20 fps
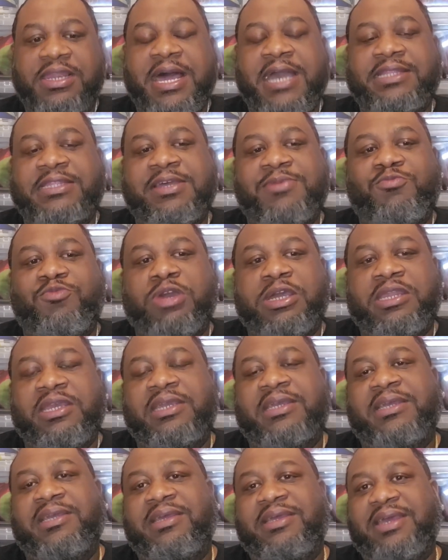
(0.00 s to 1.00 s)
like them
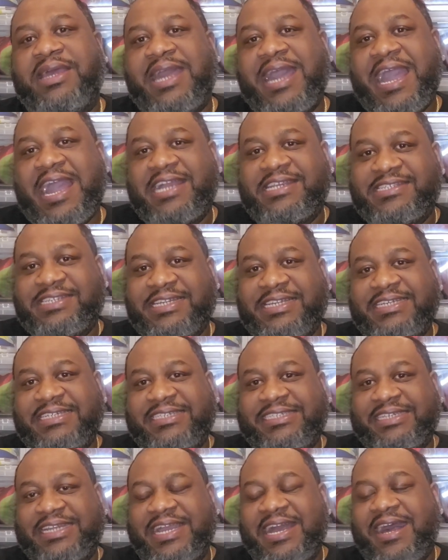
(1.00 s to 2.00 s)
winning actually in
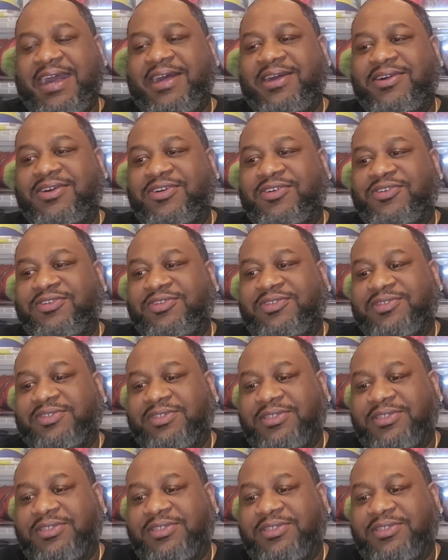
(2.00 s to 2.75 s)
Chicago.